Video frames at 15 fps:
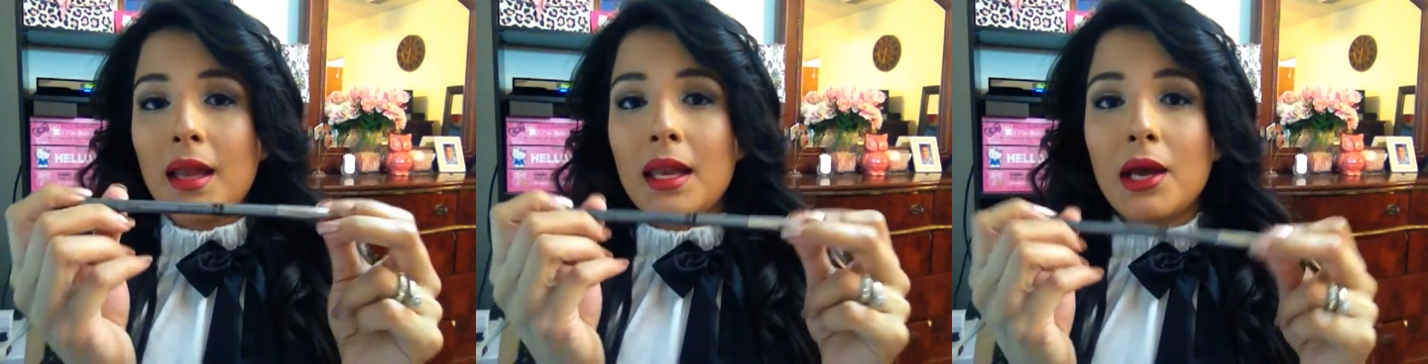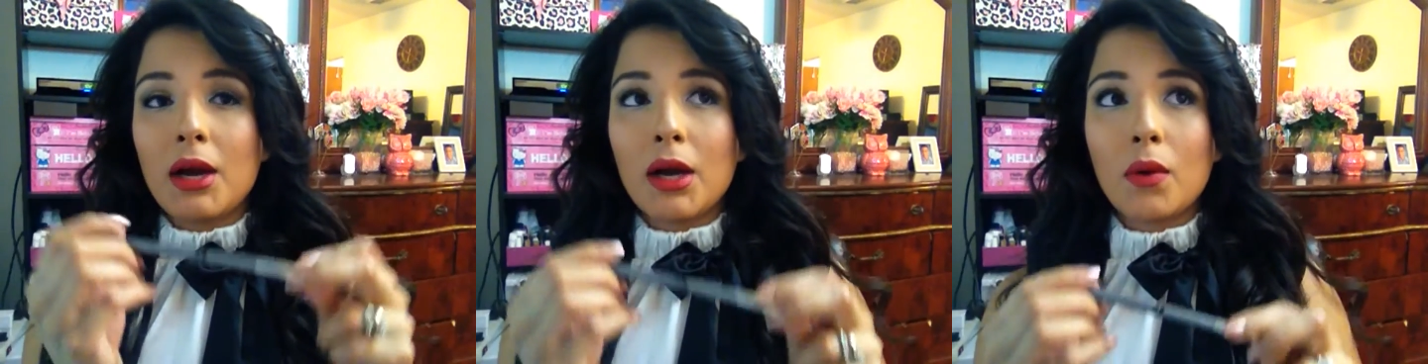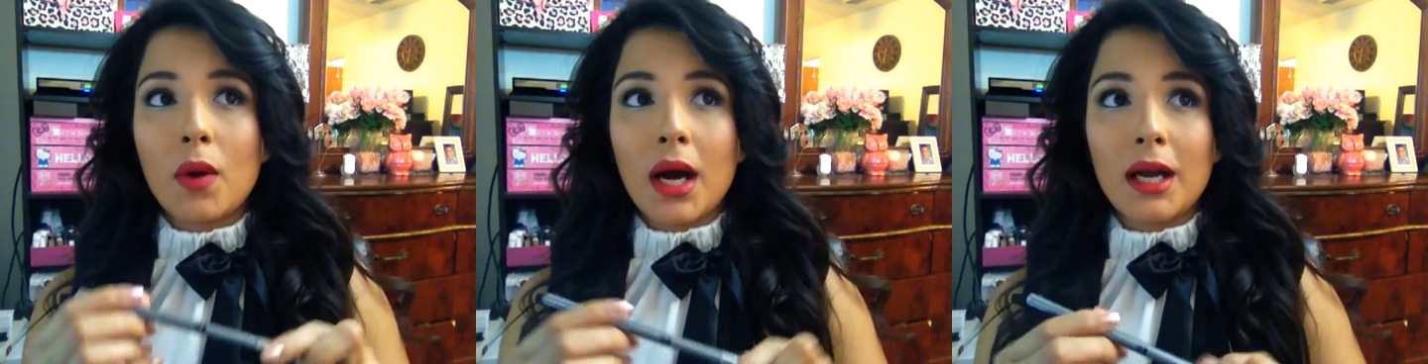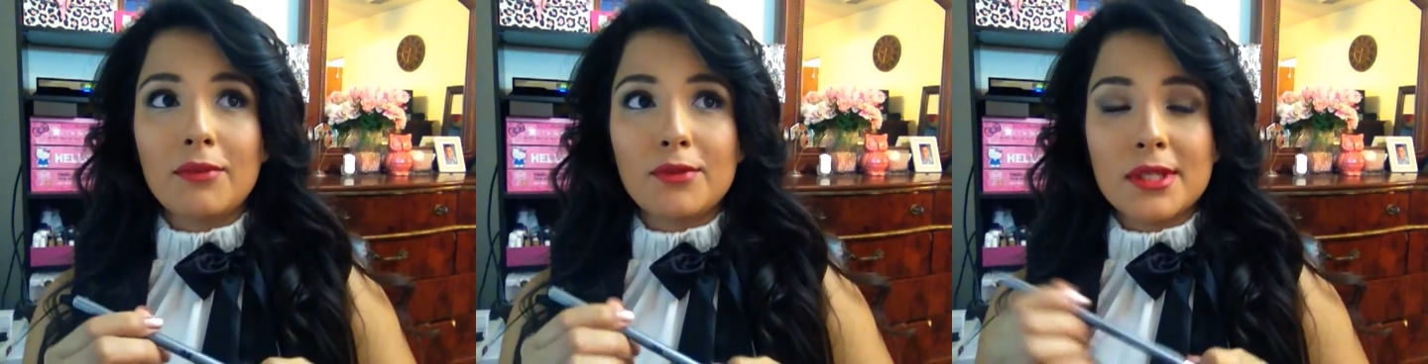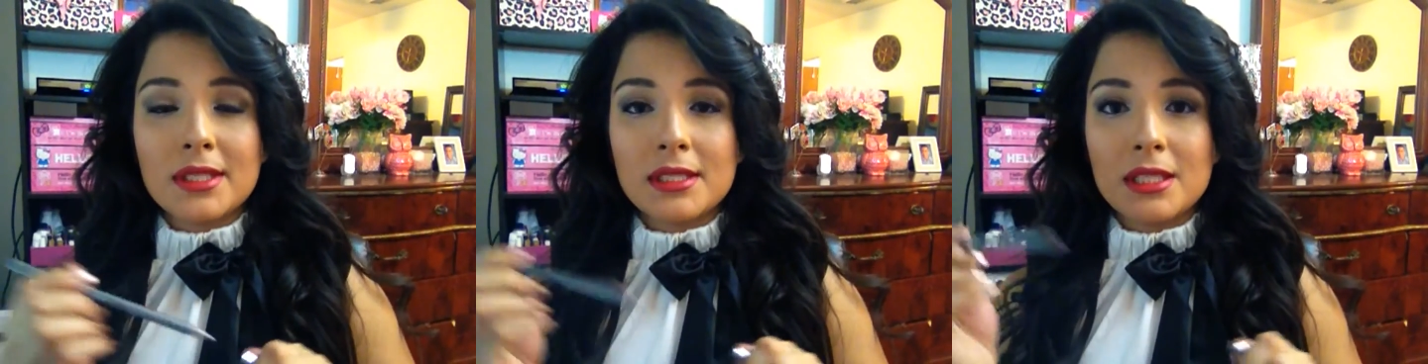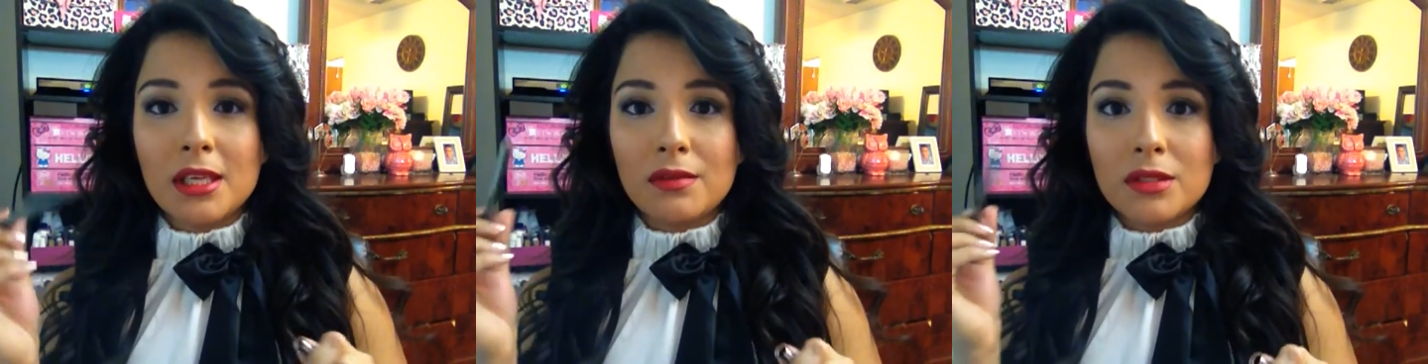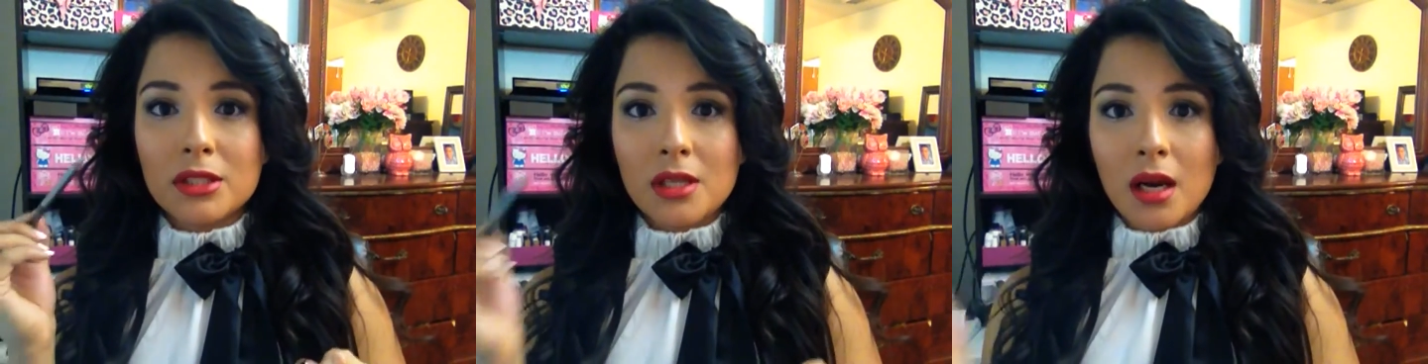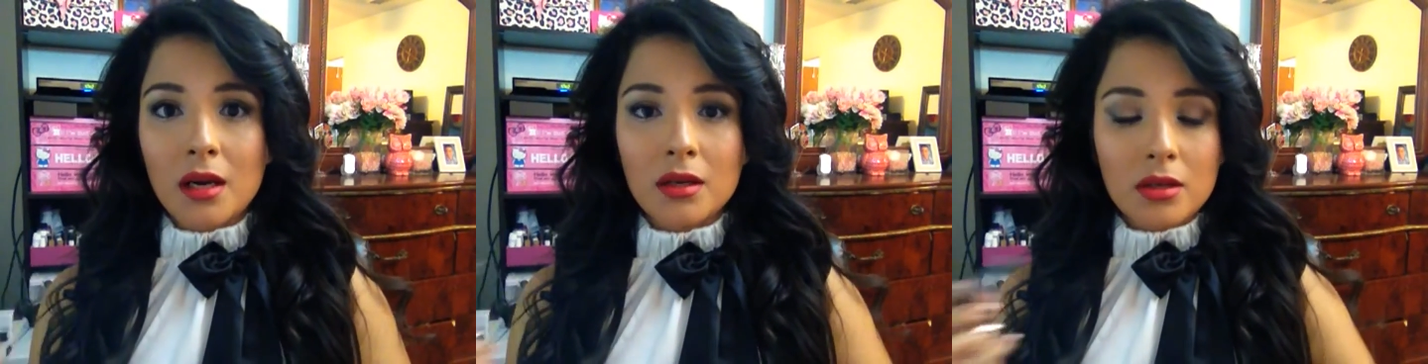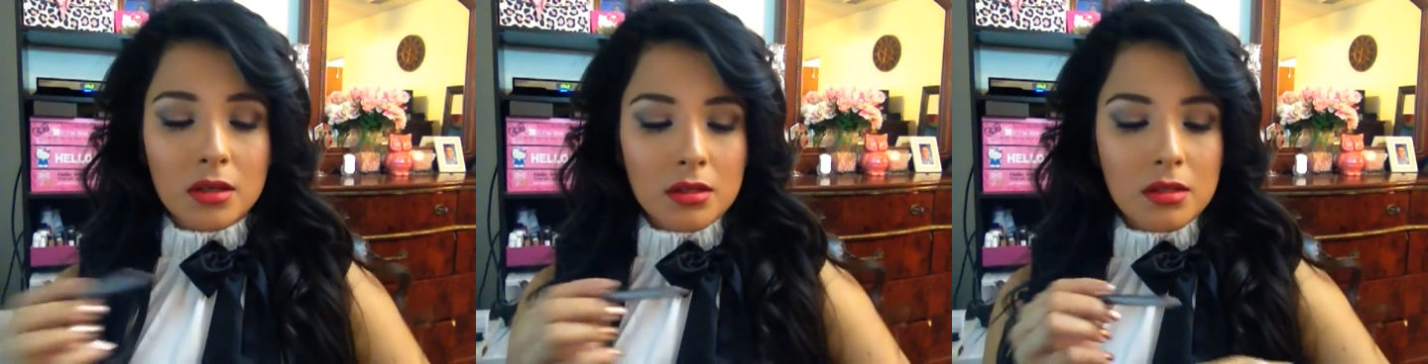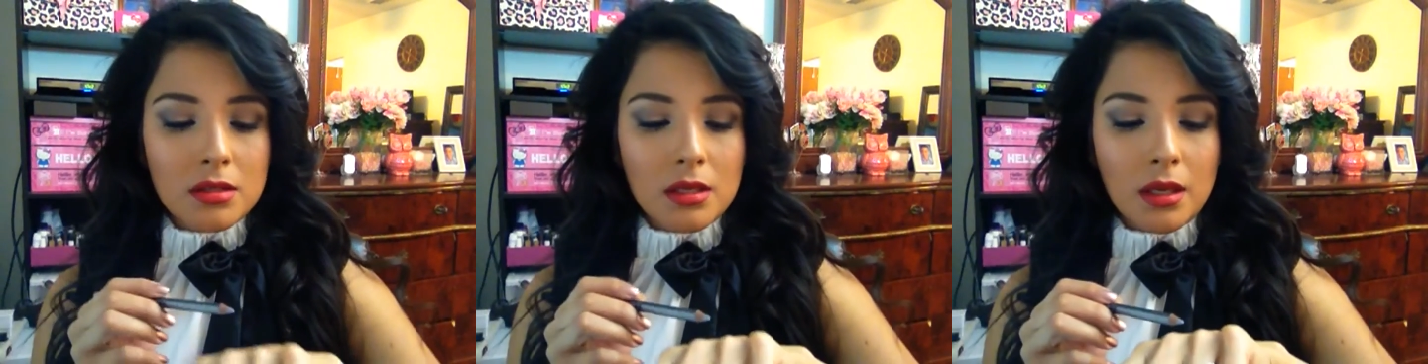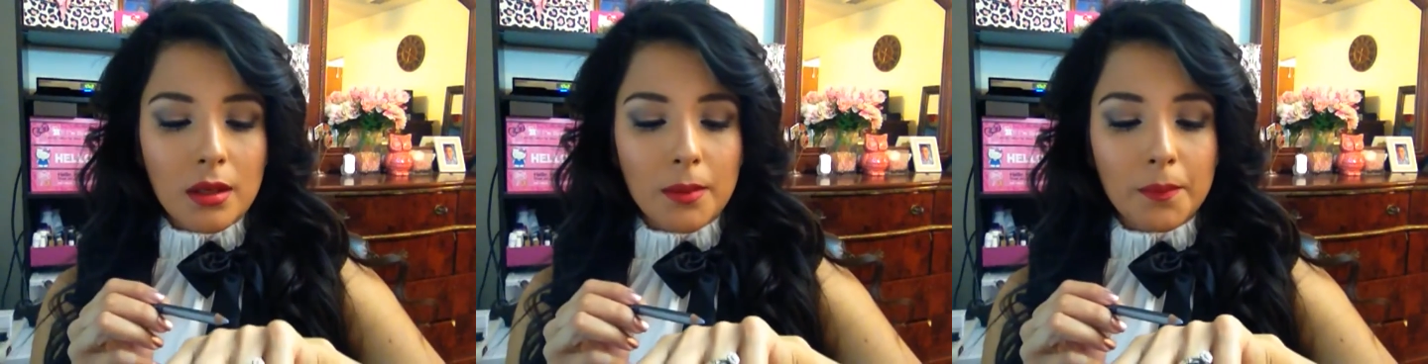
Now I've received Starlooks